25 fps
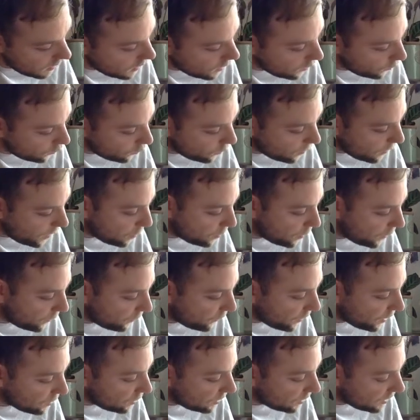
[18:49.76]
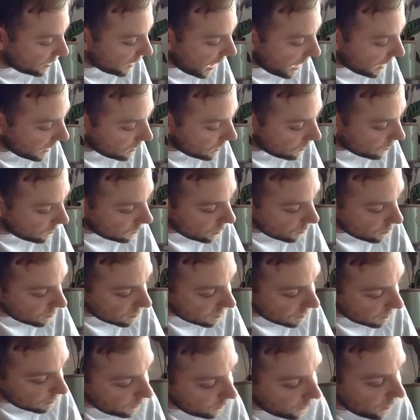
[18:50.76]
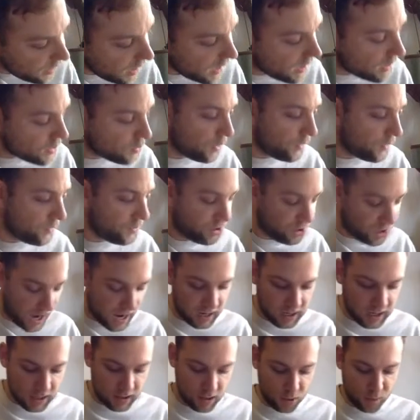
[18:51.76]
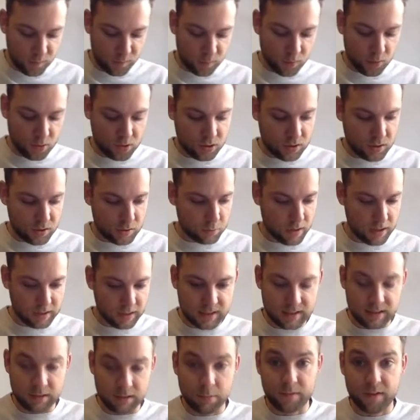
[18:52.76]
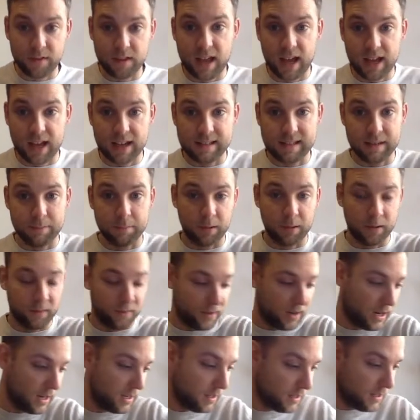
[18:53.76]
Remember, if the diagonals don't simplify, it's worth checking the other ones as well to see whether they simplify.